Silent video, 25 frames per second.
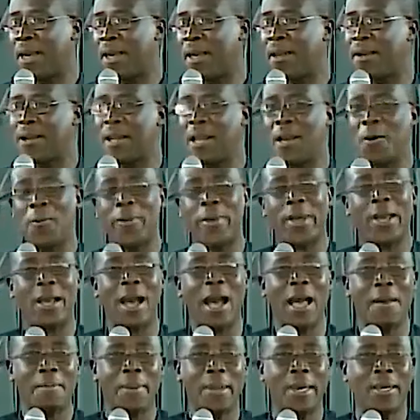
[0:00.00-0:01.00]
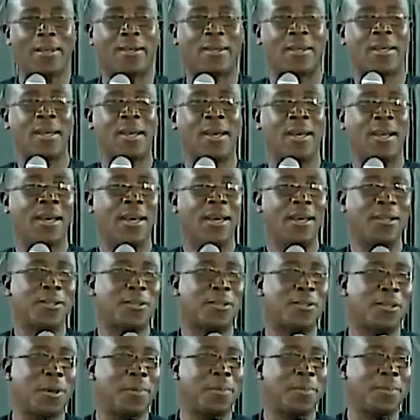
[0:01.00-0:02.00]
And then we garb it in
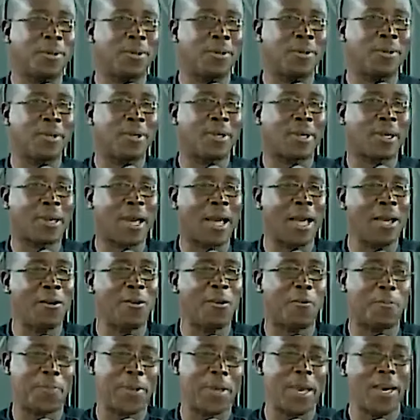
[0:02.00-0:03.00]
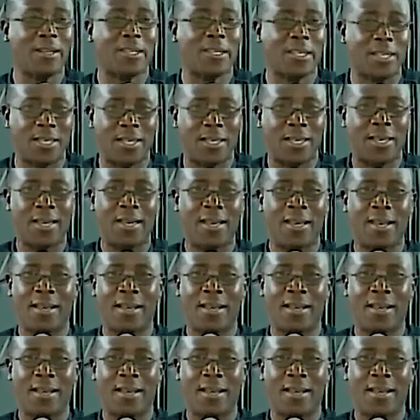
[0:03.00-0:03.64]
some kind of piety